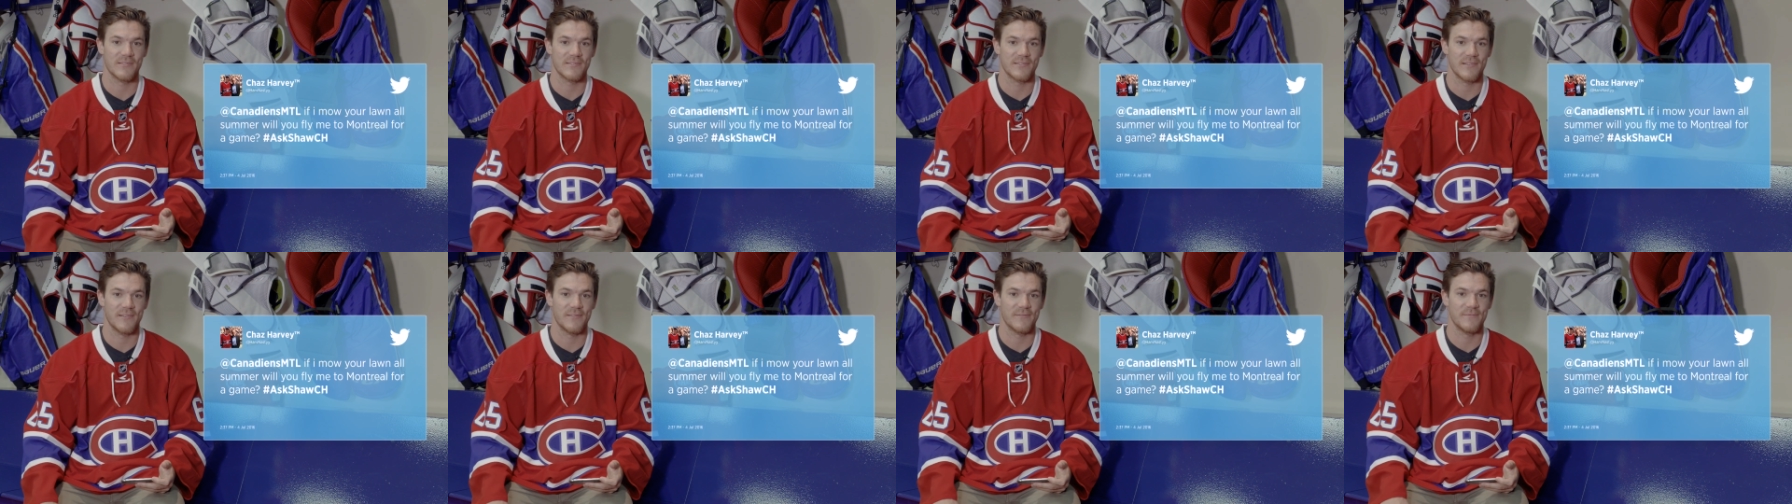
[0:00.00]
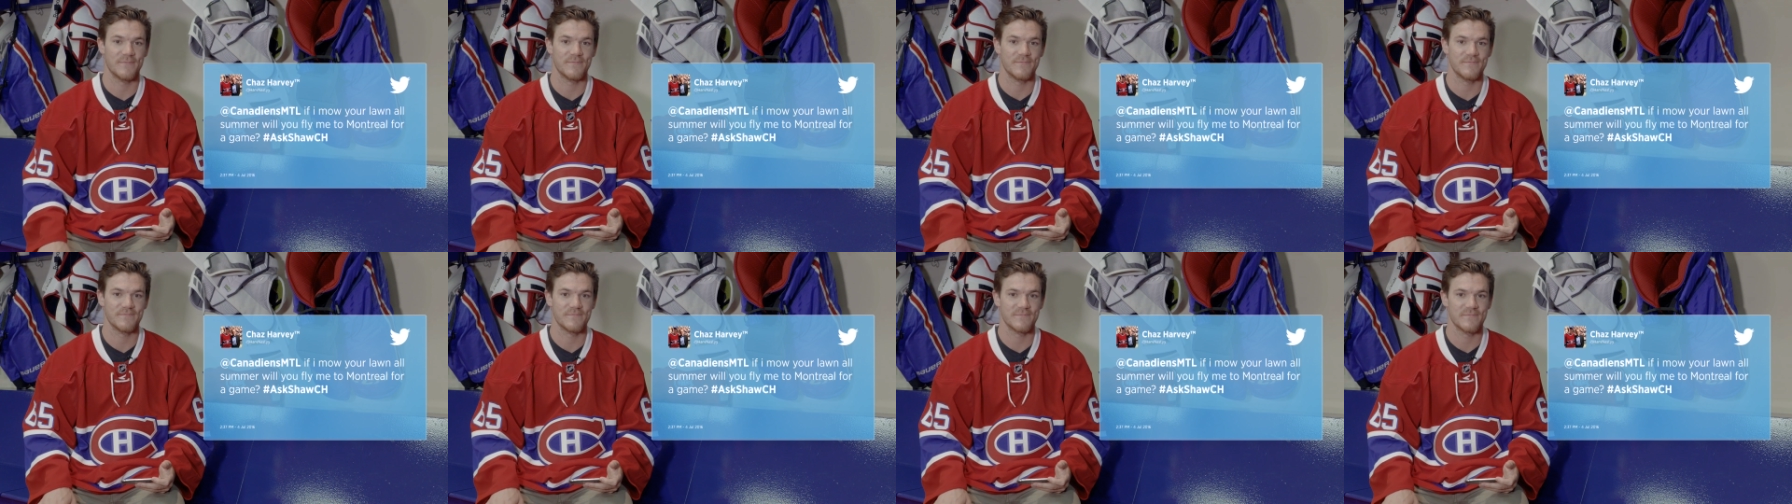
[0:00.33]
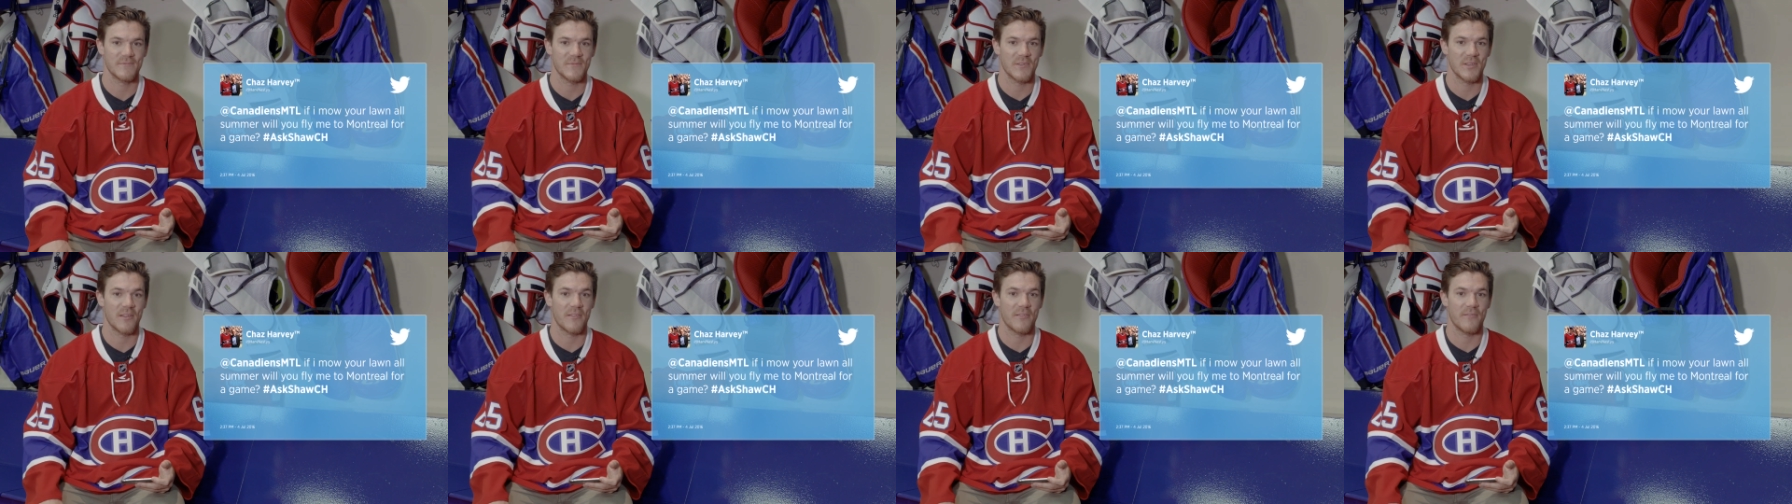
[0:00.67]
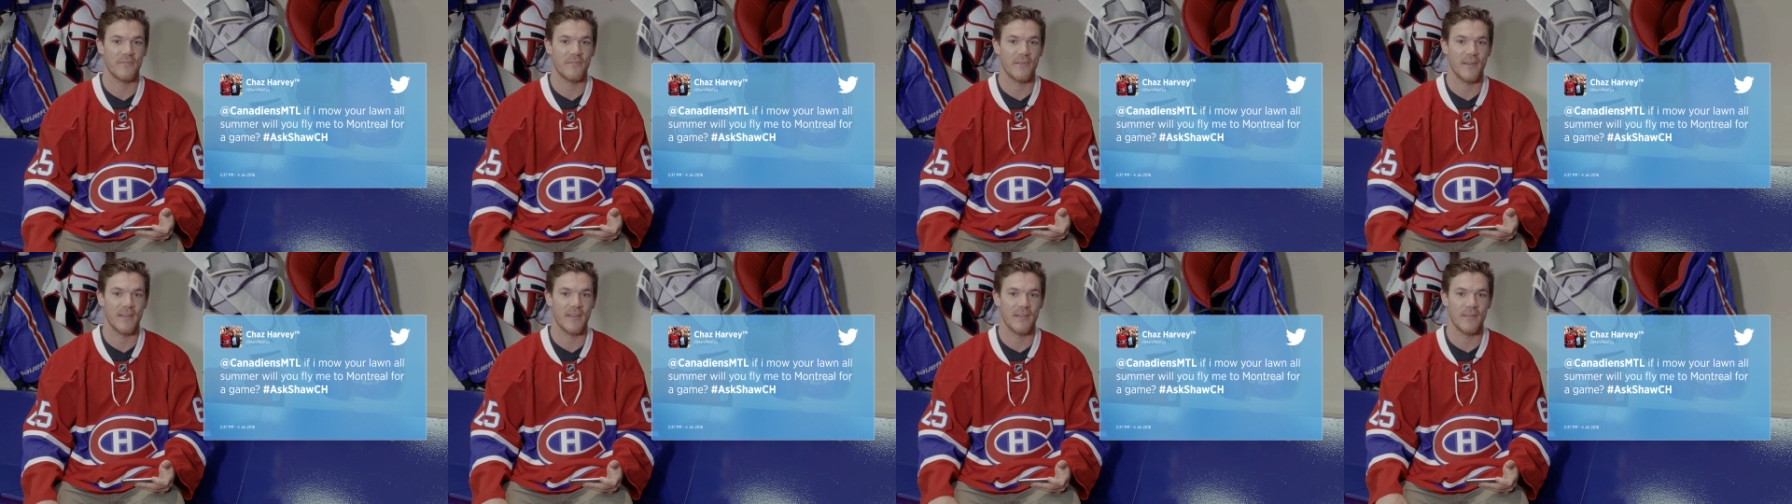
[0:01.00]
so you have to
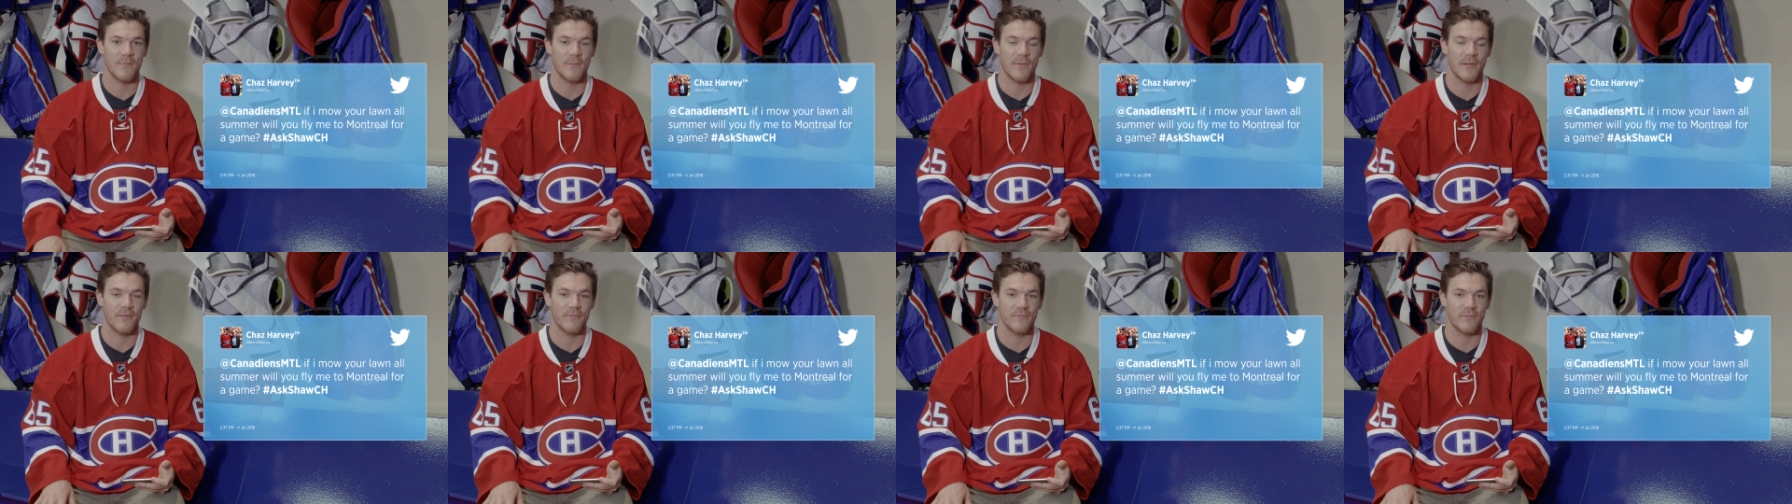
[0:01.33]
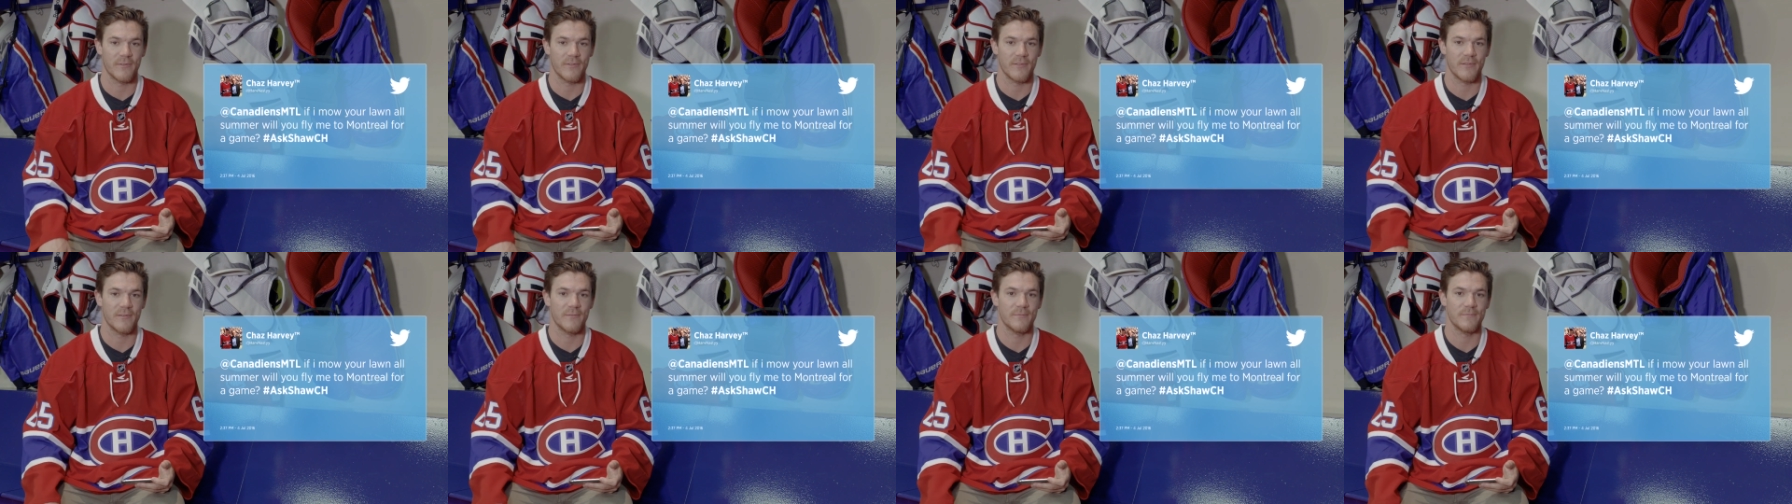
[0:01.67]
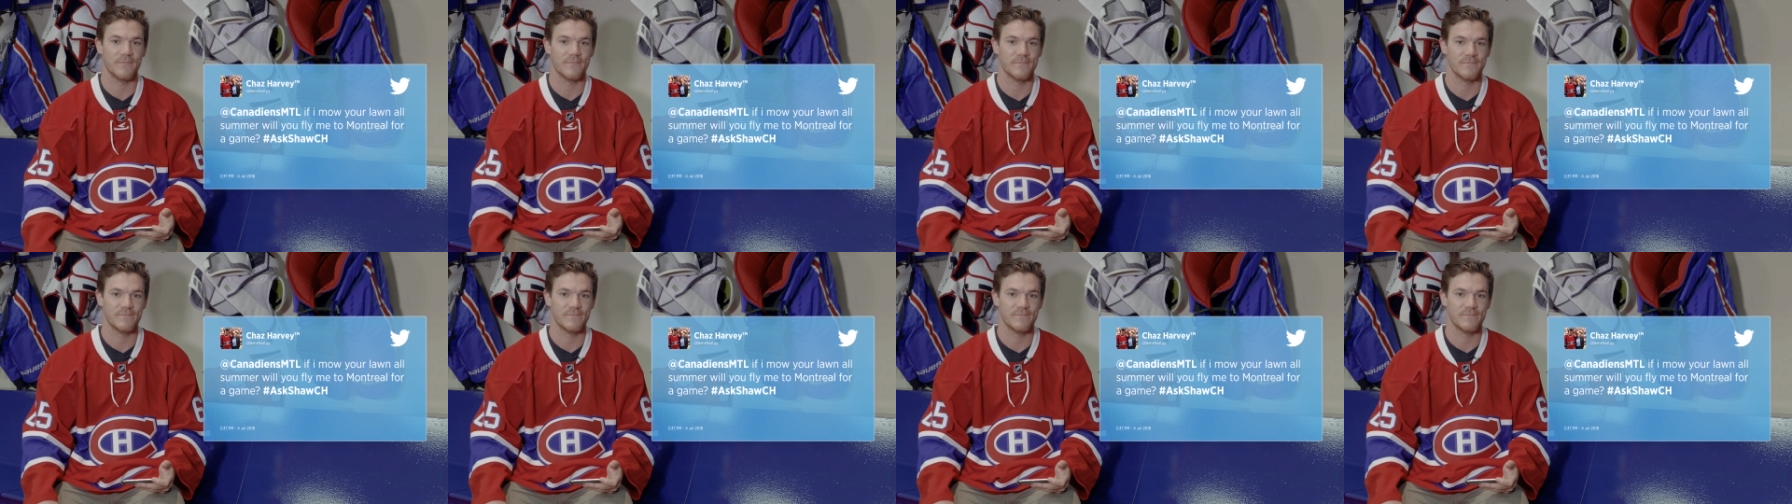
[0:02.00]
fight him out with it.